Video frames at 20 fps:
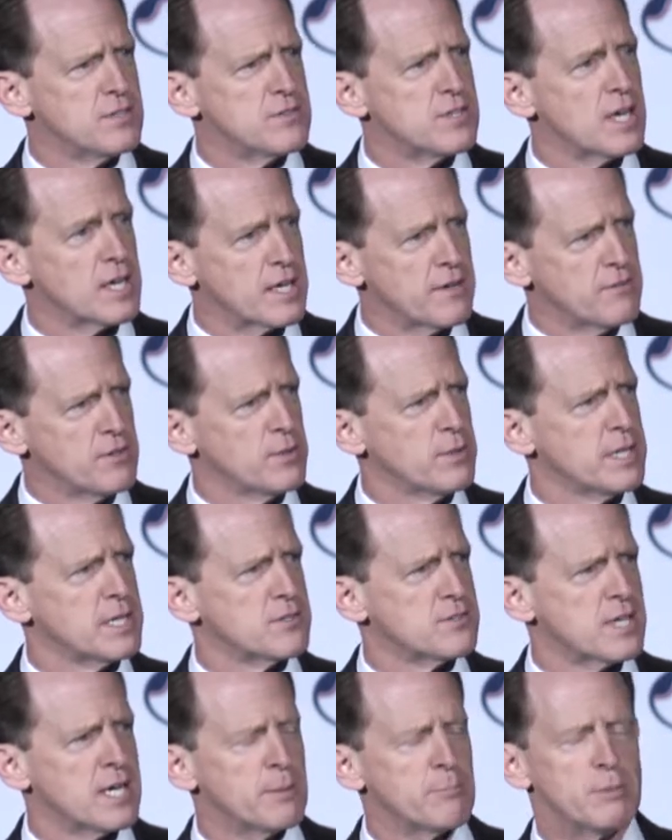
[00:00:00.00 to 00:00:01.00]
I'll give you an
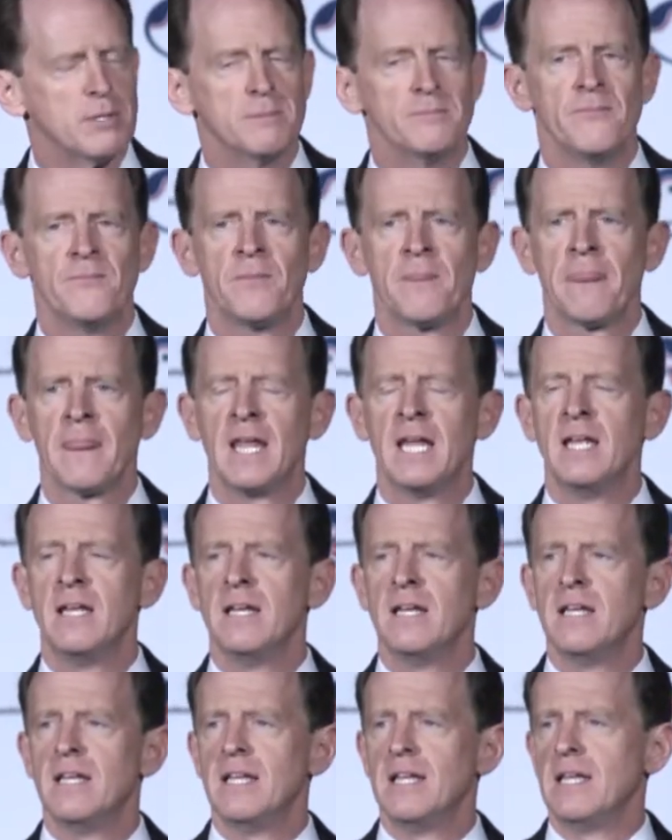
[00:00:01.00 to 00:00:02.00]
example.
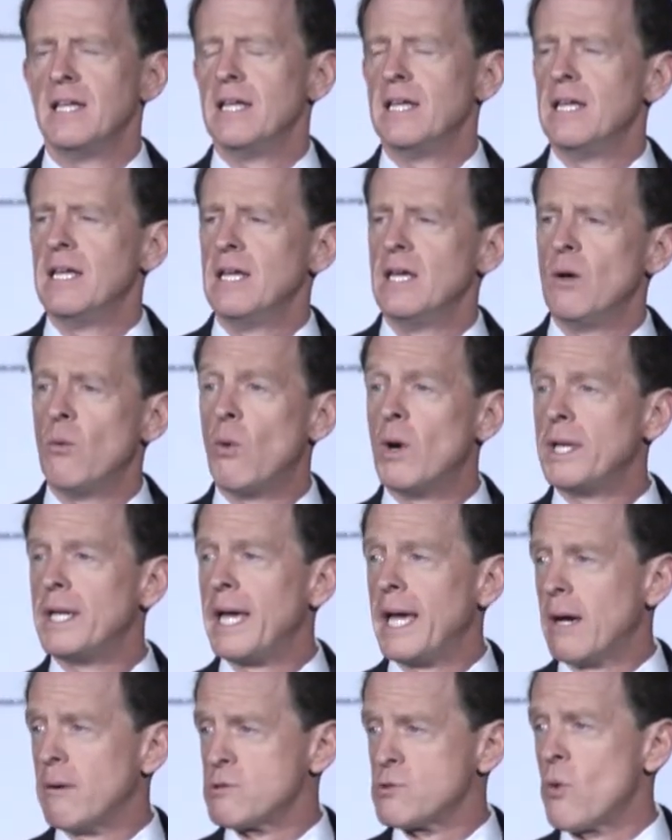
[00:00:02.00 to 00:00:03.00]
One
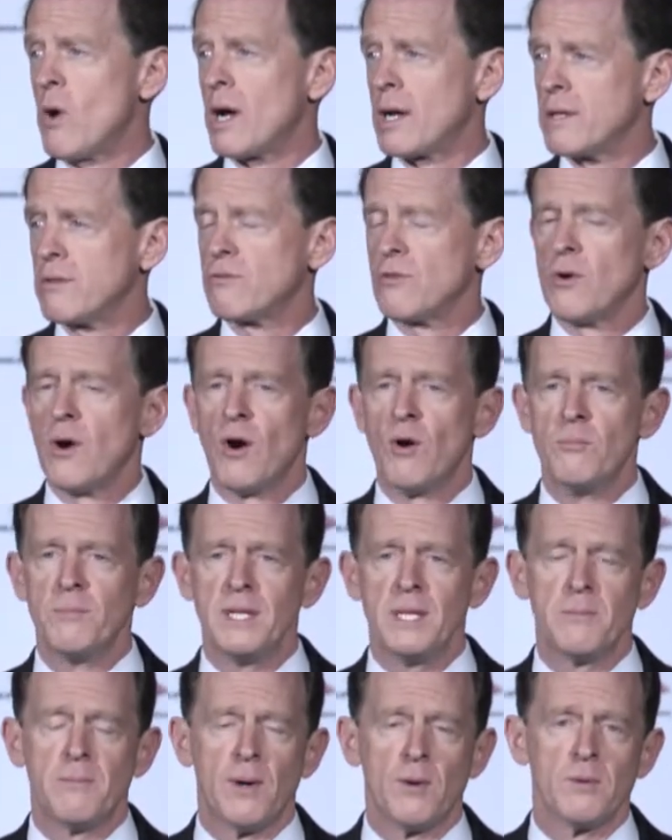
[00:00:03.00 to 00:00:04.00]
day I was walking through Home
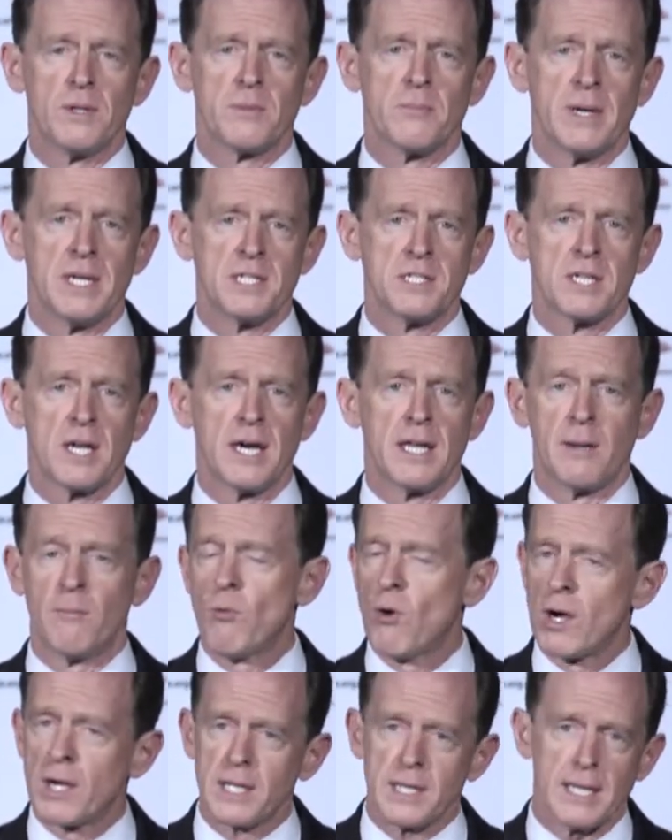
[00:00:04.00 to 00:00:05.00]
Depot with my son. I'm
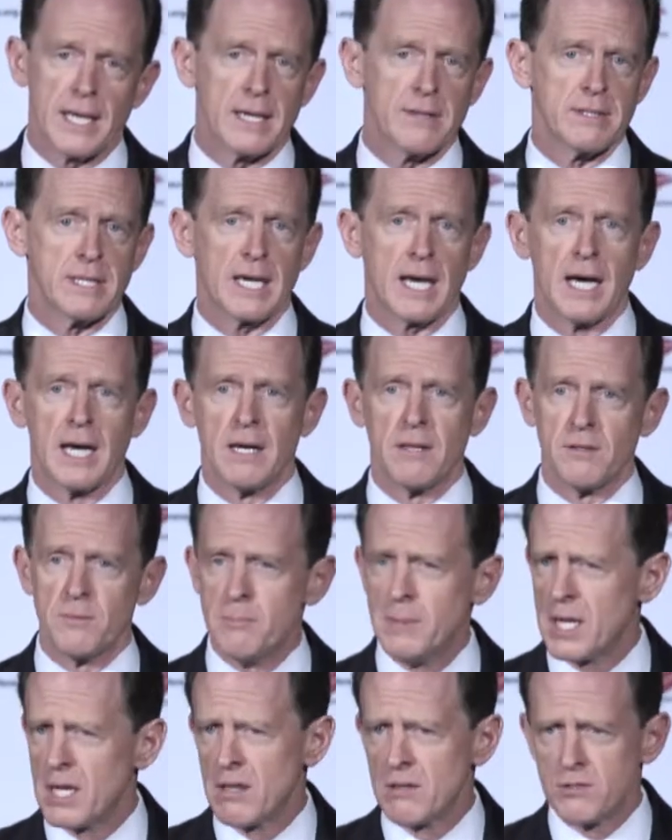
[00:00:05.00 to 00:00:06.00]
walking down the aisle.
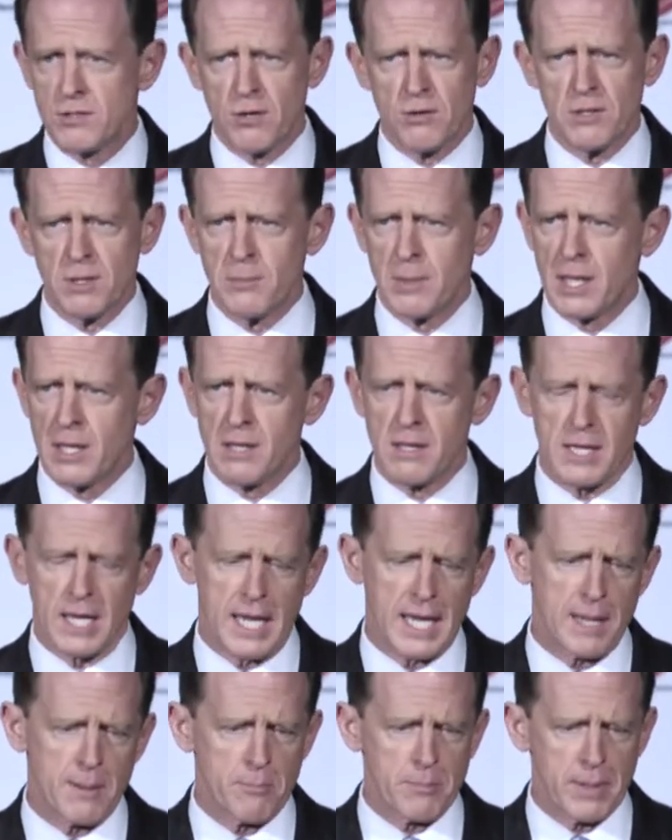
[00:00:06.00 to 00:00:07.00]
During the middle of the
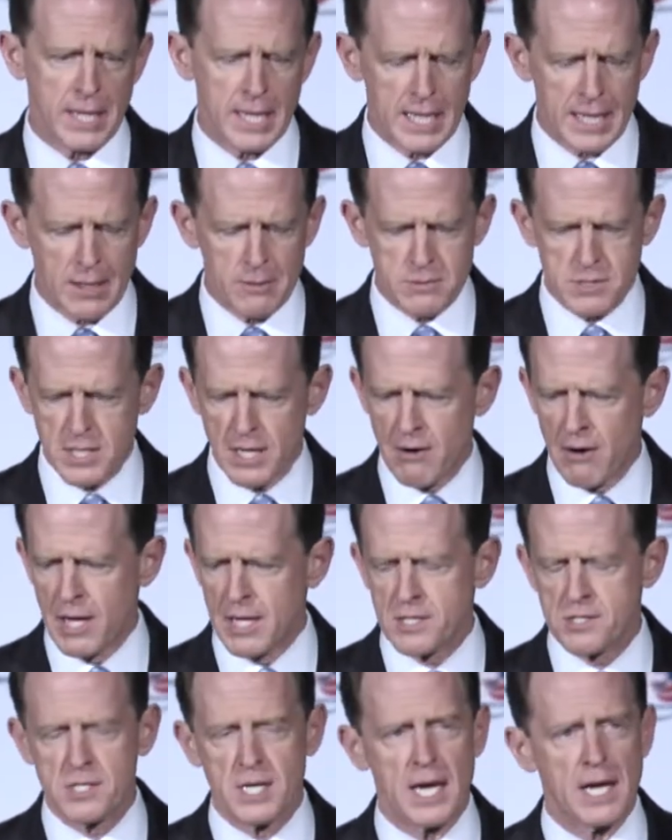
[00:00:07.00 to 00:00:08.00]
campaign, I was there on
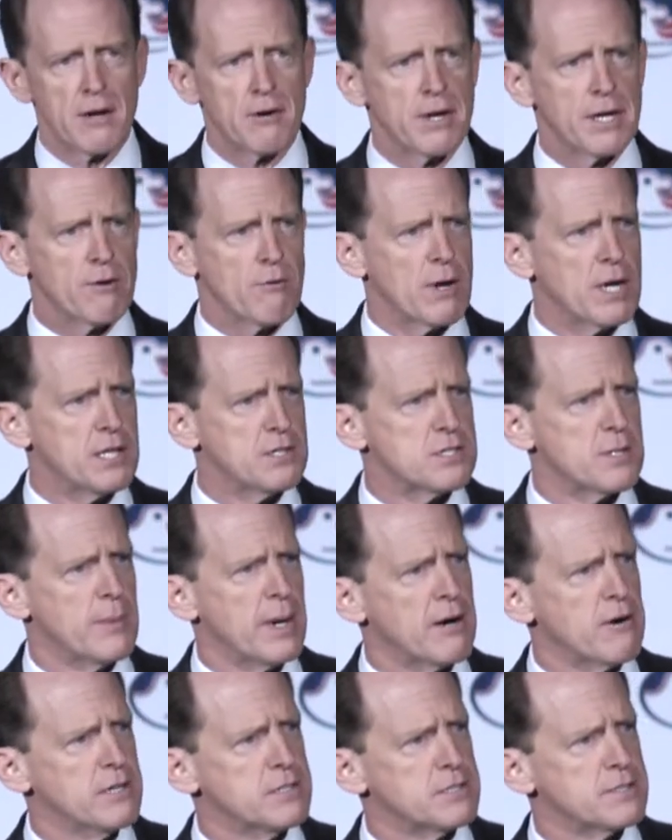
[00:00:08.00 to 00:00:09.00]
a Saturday running some
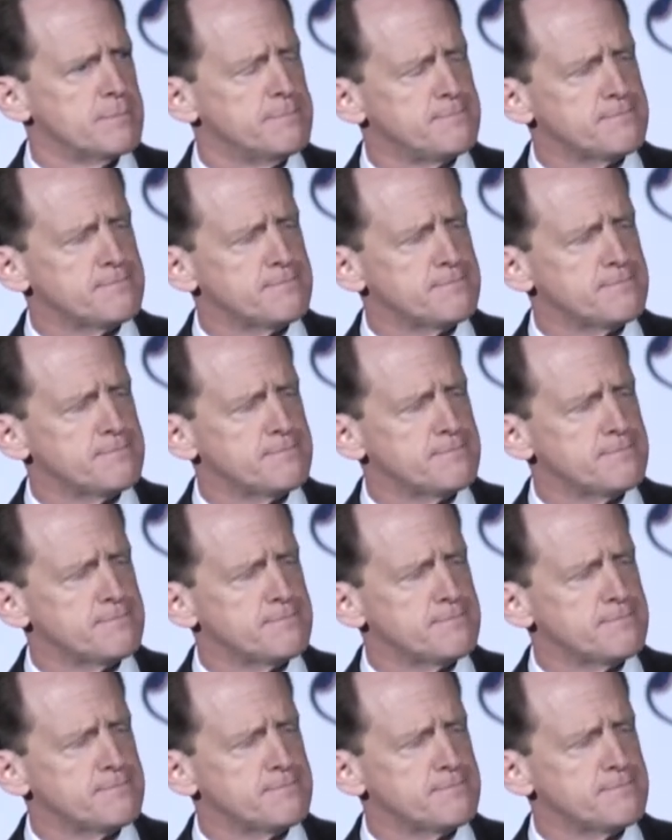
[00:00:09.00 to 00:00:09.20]
errands.